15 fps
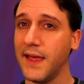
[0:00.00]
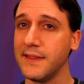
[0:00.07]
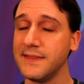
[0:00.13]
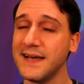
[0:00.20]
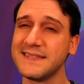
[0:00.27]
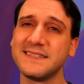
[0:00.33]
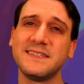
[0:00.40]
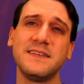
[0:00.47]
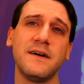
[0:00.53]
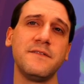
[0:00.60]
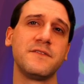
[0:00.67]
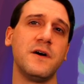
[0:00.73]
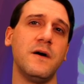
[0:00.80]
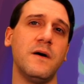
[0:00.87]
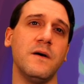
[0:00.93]
That's a
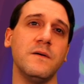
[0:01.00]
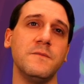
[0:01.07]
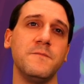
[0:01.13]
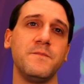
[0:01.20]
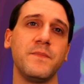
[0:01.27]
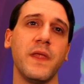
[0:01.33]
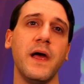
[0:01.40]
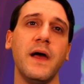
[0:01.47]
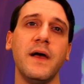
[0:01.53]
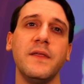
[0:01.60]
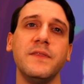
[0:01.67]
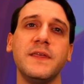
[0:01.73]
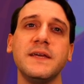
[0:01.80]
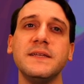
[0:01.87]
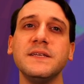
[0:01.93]
tough call.
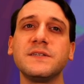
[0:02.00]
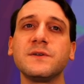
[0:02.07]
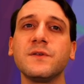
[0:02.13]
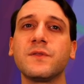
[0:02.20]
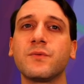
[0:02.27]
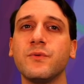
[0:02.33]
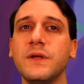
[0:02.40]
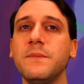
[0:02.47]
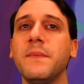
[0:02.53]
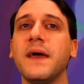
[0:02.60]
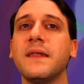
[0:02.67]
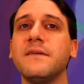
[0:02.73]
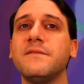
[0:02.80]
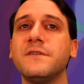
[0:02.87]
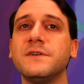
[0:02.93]
The initial 3
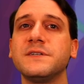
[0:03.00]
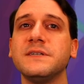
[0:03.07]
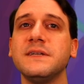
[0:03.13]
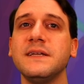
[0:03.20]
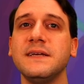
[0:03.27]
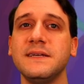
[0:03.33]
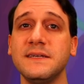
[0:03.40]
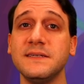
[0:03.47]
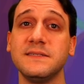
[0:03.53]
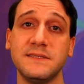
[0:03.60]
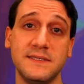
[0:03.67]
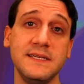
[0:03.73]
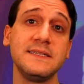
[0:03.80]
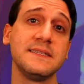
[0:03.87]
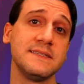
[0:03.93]
mana version is
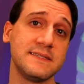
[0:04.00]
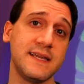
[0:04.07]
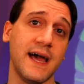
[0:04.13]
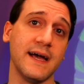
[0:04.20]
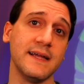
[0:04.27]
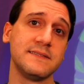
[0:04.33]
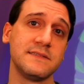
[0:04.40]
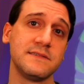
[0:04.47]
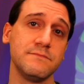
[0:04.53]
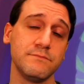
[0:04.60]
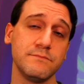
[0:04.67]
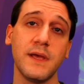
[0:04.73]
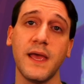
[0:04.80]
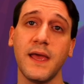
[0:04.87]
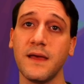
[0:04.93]
decent stats
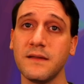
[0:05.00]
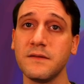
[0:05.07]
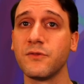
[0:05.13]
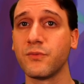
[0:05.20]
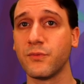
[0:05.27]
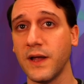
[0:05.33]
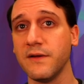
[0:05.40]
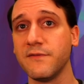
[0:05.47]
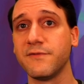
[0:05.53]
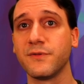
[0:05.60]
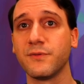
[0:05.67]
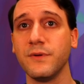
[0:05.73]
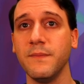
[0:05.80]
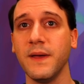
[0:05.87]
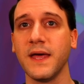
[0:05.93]
and threat for
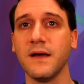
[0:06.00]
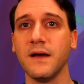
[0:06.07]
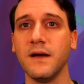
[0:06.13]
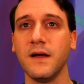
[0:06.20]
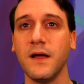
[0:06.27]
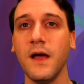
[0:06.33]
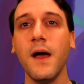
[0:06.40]
3 mana,